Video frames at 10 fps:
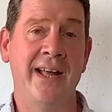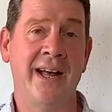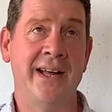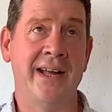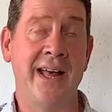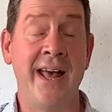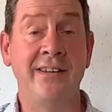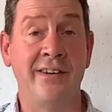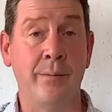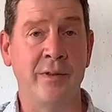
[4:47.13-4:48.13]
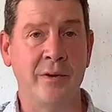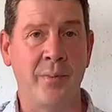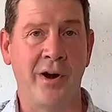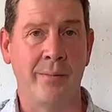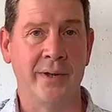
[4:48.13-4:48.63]
uh, headed up the
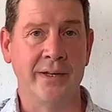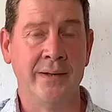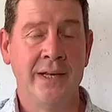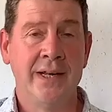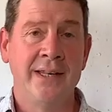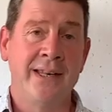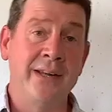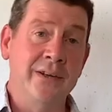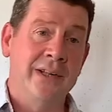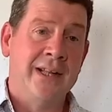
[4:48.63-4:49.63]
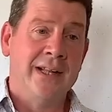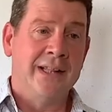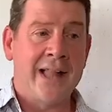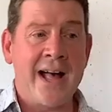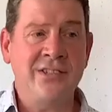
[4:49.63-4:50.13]
department. Now,
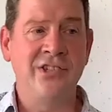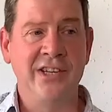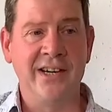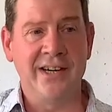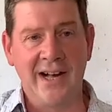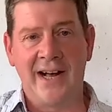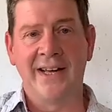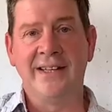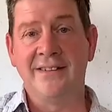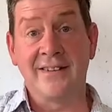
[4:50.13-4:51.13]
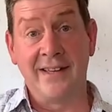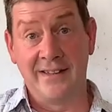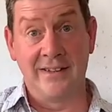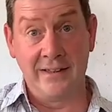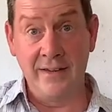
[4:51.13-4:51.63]
last year I
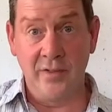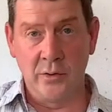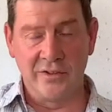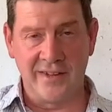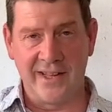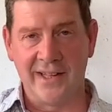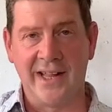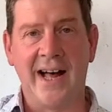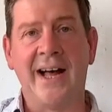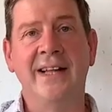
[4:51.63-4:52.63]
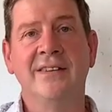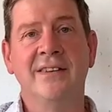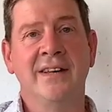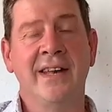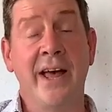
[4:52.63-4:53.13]
decided to leave the hotel, and
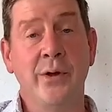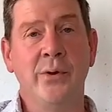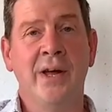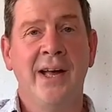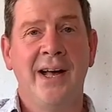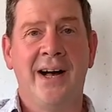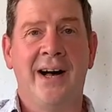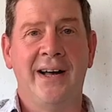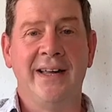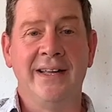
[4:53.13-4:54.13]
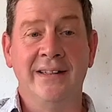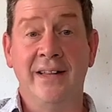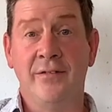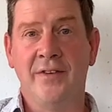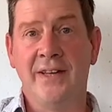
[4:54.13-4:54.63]
now I
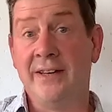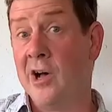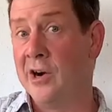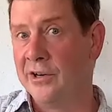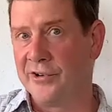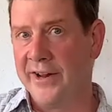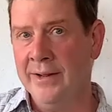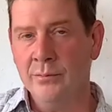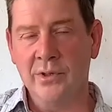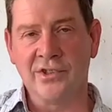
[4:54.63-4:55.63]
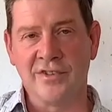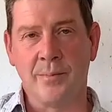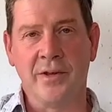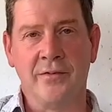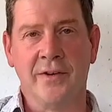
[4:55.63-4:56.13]
live in Hungary, which is a
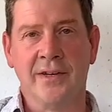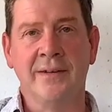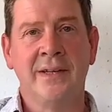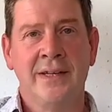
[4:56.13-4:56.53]
bit of a